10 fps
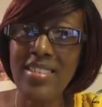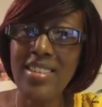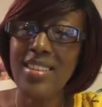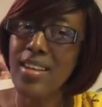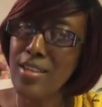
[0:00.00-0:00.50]

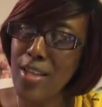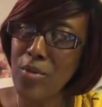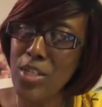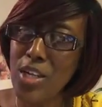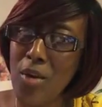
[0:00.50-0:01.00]
Ain't that
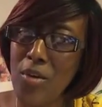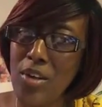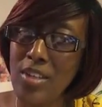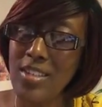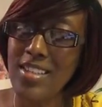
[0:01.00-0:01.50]
what y'all
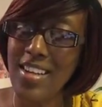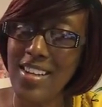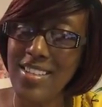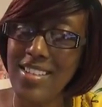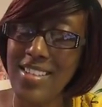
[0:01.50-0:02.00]
want?
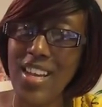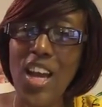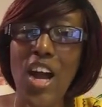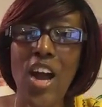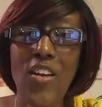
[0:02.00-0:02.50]
Yes.
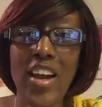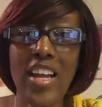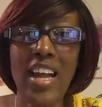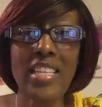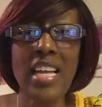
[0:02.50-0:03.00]
All right,
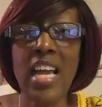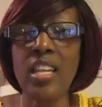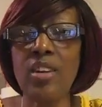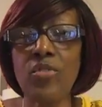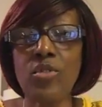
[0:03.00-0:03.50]
guys, I
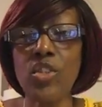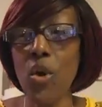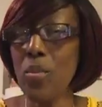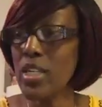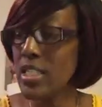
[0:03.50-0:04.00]
love you so
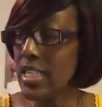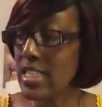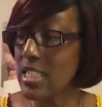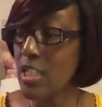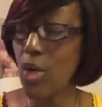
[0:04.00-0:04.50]
much.
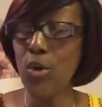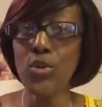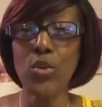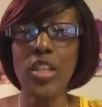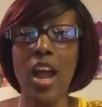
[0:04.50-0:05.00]
Let's close
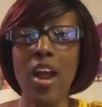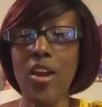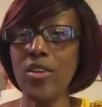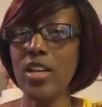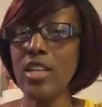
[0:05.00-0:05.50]
with
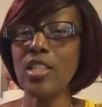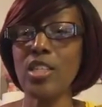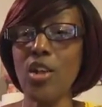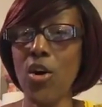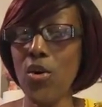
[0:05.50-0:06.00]
our
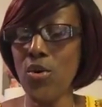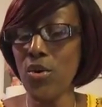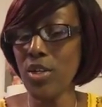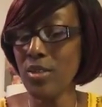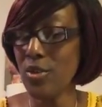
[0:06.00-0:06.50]

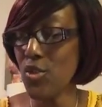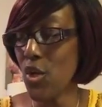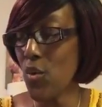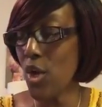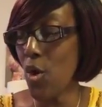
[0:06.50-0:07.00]
song. You know,
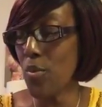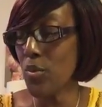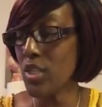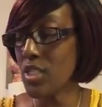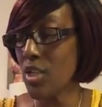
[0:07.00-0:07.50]
we open
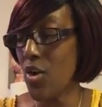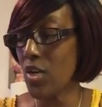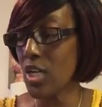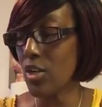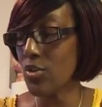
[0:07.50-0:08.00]
with a song
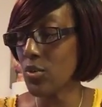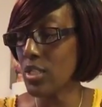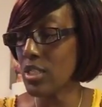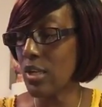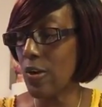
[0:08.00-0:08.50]
and close with a
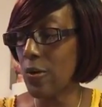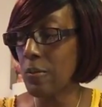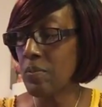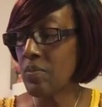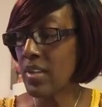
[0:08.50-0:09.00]
song.
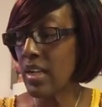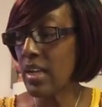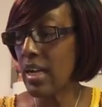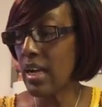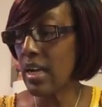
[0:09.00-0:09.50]

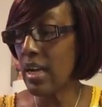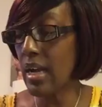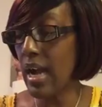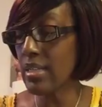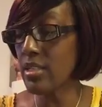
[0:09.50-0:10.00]

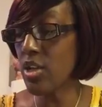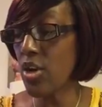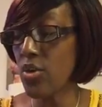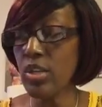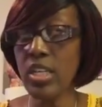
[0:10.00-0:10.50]
I
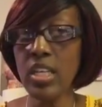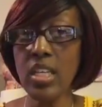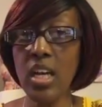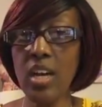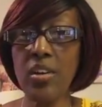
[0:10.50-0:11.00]
totally
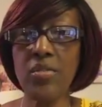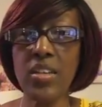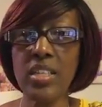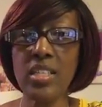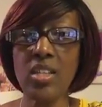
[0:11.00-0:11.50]
love
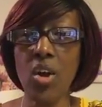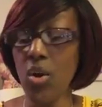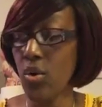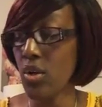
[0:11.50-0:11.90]
this song.